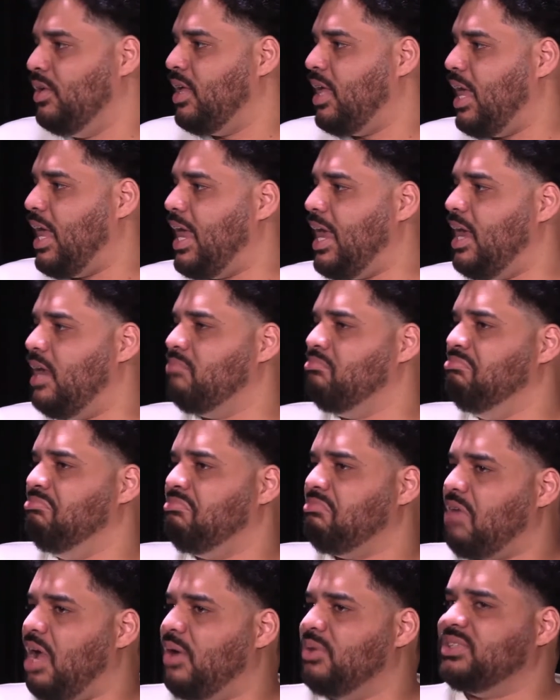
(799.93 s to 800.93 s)
And
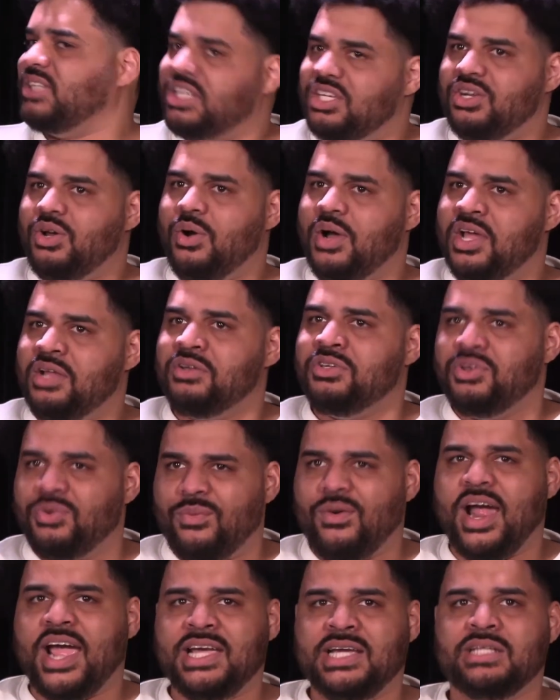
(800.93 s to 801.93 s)
I was like, you know what? You're
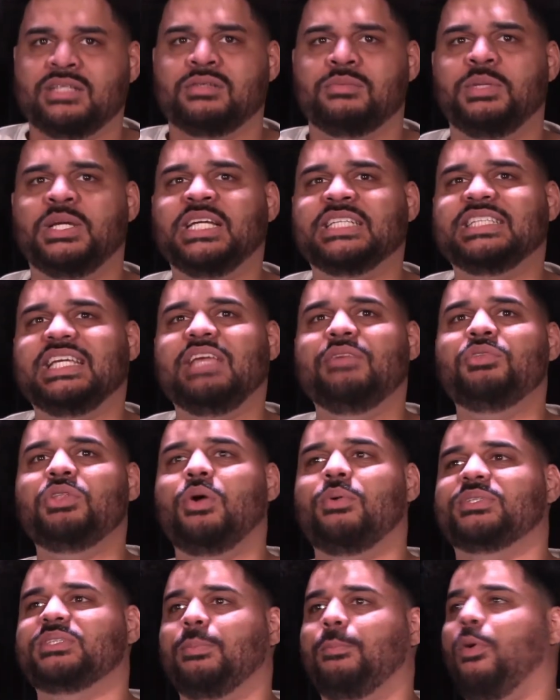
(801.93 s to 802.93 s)
right. Because even
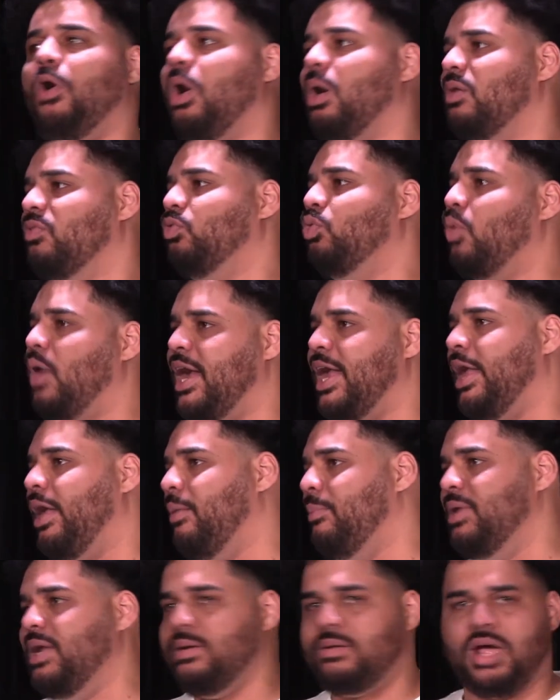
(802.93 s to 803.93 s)
though it's a part of who I
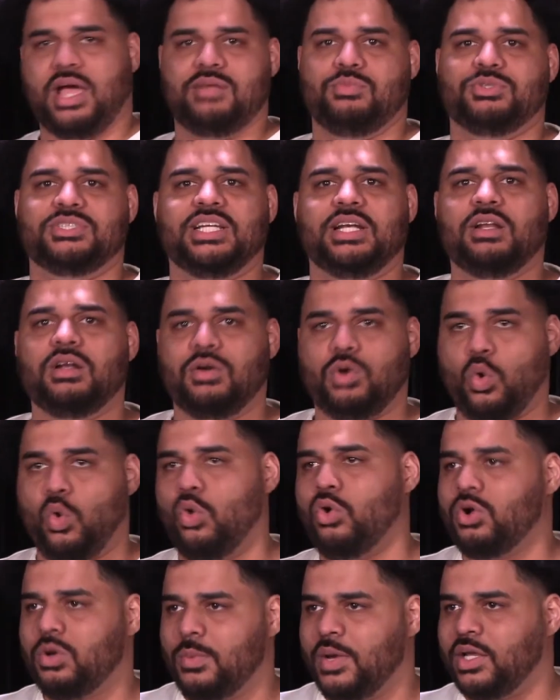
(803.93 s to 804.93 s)
am, and I was in it a
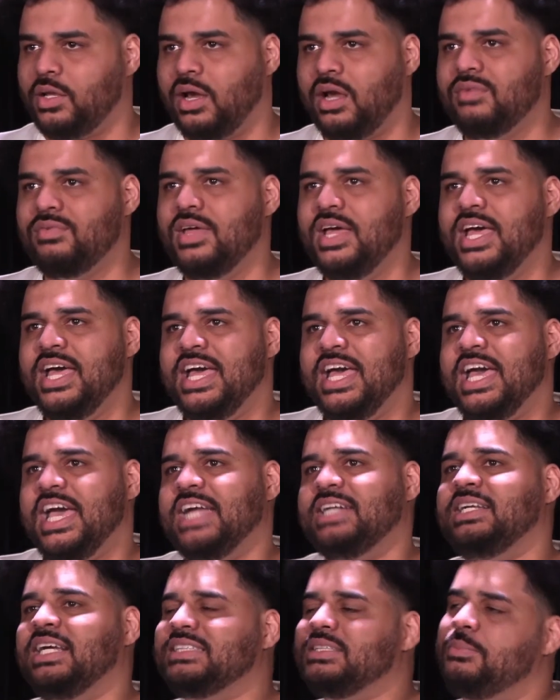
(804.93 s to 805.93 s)
quarter of my life,
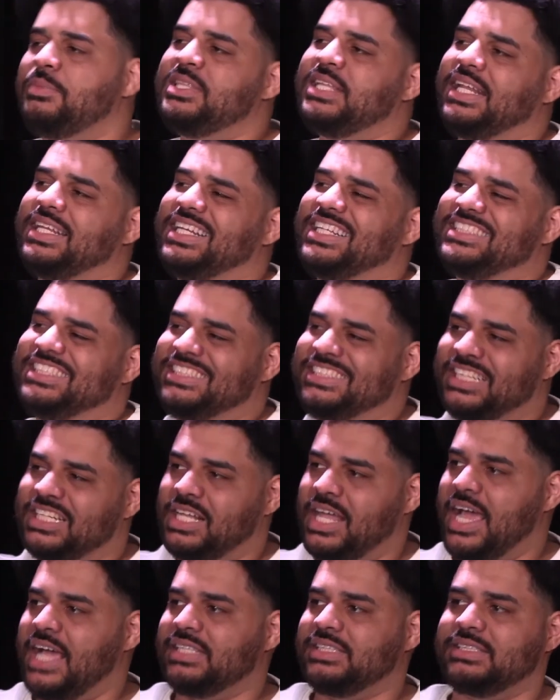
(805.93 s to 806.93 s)
it doesn't mean that this is the
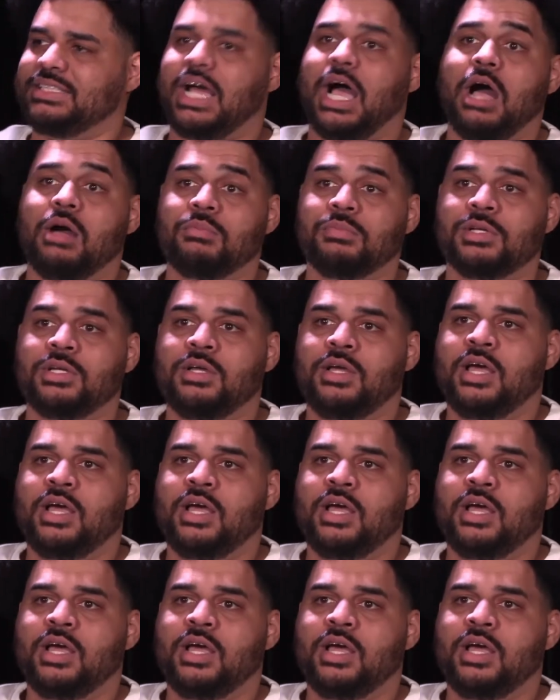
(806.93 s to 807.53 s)
last stop.